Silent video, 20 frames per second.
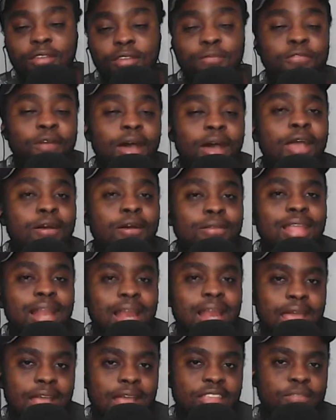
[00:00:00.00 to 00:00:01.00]
fire on the
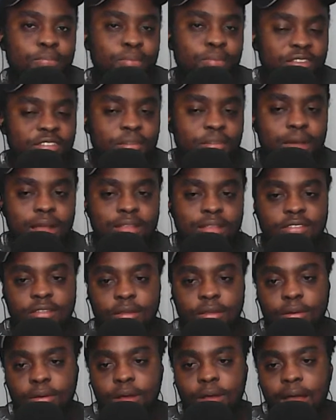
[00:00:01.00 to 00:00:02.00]
legs, pretty much.
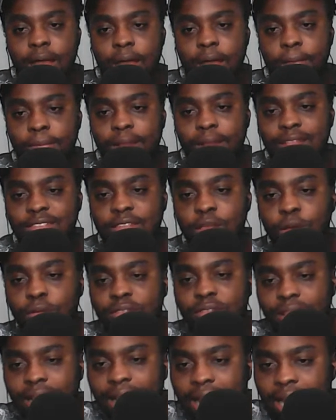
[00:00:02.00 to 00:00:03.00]
So let's go
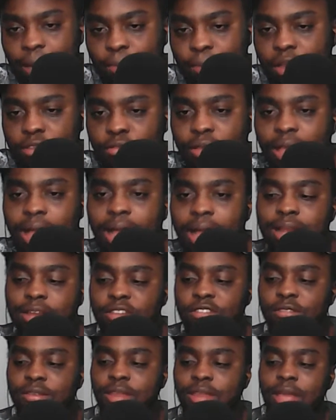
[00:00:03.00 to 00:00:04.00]
to the lineup that we had
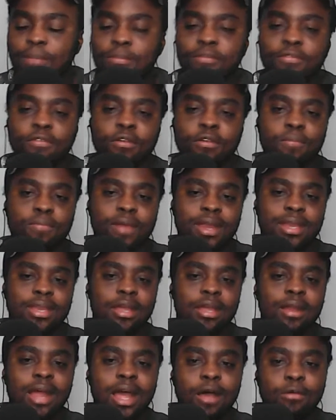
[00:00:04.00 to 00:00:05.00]
today before we break
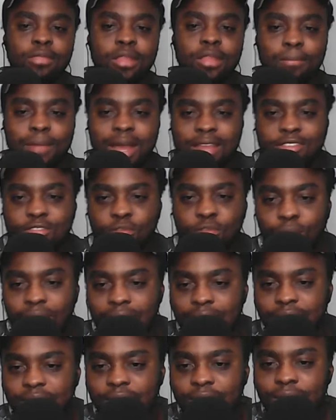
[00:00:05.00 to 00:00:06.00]
down how the match
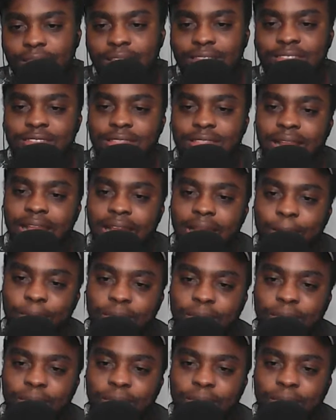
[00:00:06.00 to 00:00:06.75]
went. So this is the lineup